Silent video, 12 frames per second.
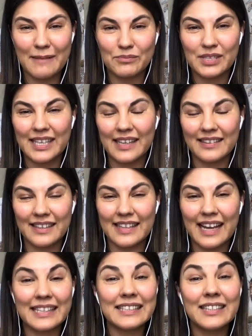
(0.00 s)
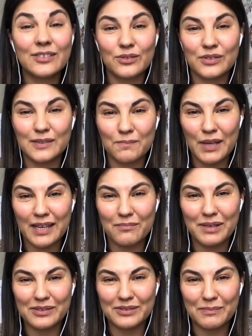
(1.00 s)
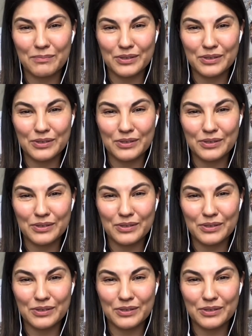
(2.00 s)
kept saying that I need to speak about the